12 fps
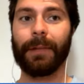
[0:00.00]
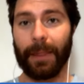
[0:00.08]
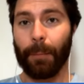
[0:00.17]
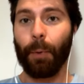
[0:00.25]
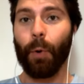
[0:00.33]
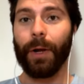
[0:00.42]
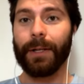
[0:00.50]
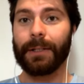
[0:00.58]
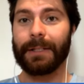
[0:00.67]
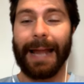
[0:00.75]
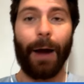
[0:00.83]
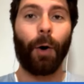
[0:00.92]
And the
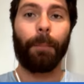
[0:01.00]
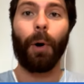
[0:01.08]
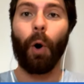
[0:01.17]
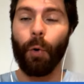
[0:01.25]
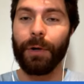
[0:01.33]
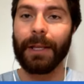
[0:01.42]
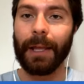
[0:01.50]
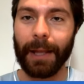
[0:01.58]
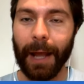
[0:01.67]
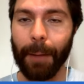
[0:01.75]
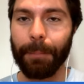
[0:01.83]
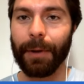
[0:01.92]
Bruins now are ponying
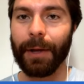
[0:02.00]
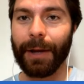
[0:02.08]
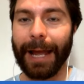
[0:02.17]
up,